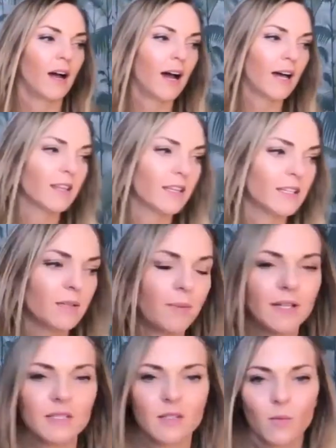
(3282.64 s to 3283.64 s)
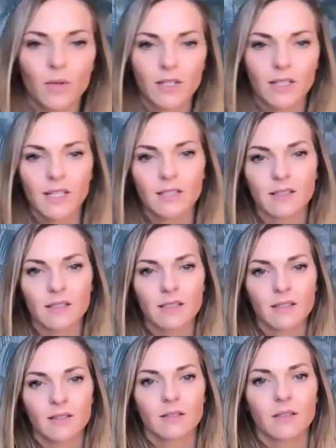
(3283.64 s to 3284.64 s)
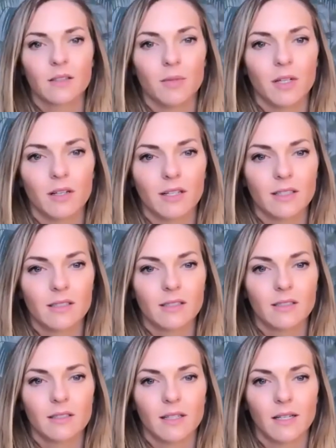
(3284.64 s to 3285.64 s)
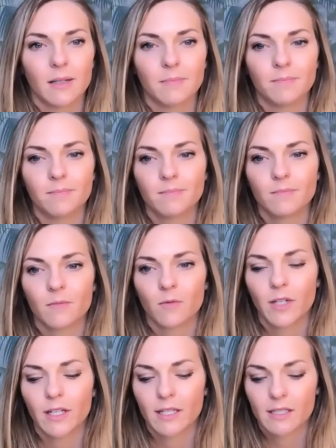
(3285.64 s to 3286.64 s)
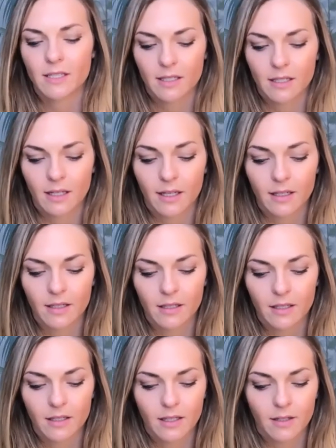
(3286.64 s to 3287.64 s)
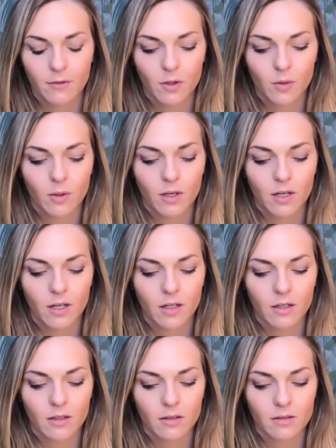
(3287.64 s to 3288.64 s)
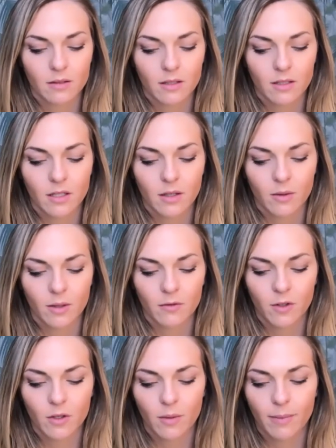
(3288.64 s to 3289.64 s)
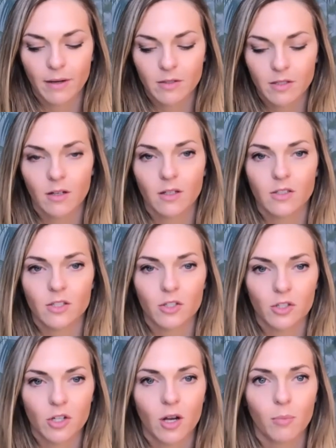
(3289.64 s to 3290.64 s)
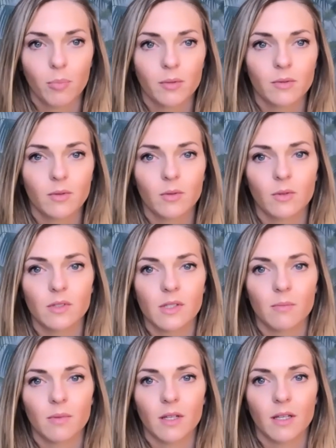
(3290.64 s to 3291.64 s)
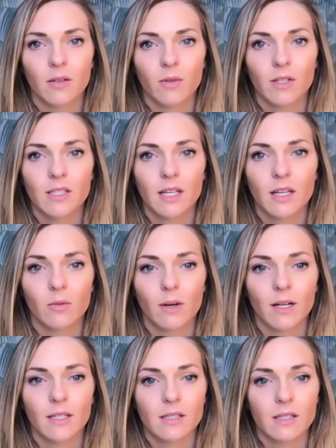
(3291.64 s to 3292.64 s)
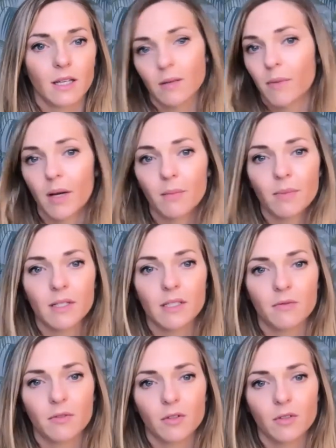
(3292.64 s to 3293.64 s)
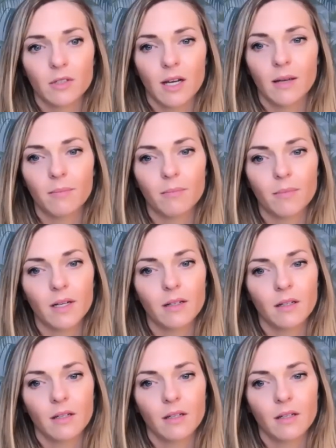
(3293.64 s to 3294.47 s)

I think it depends on what it is, to be honest. Realistically, if you are, if you're about to launch a shop or something retail wise, then it might be a difficult time, but